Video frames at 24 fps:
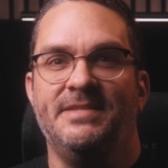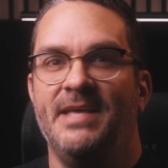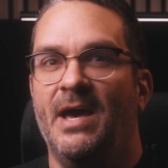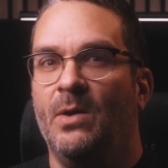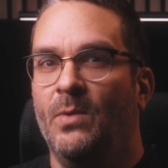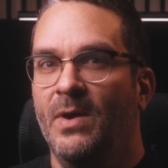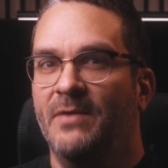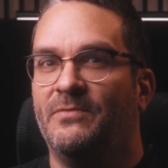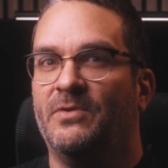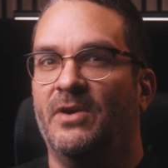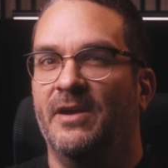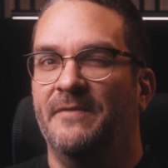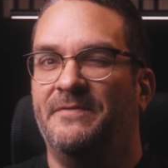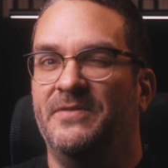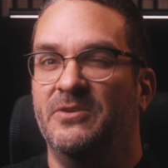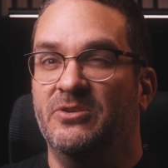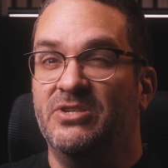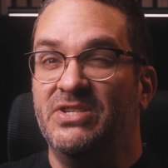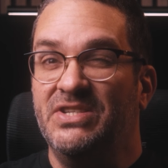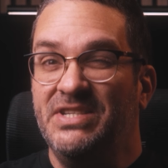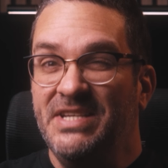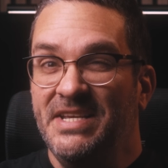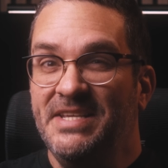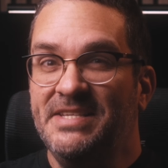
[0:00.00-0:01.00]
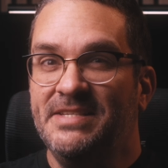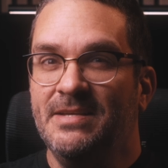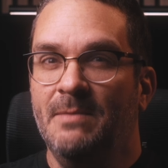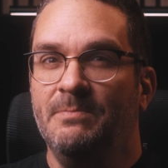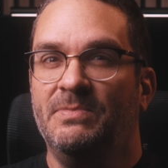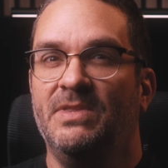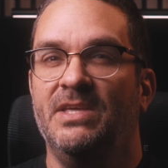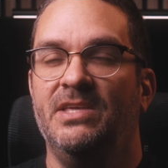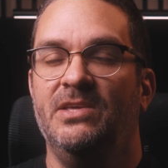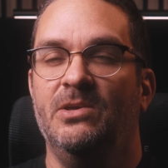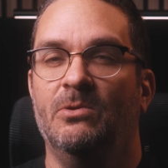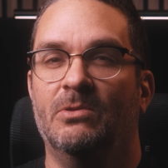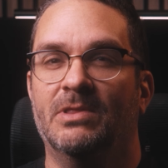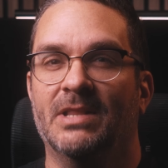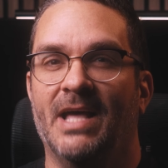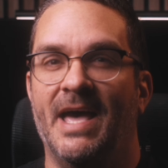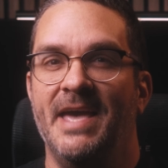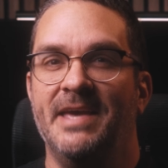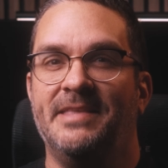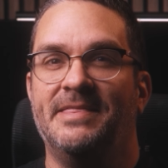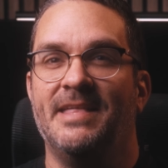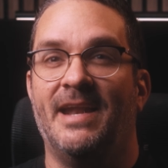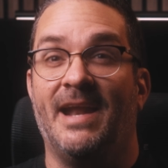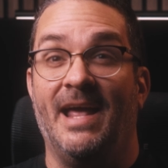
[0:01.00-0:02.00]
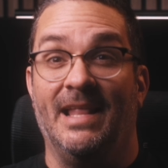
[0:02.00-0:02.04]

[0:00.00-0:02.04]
However, if you see something you like that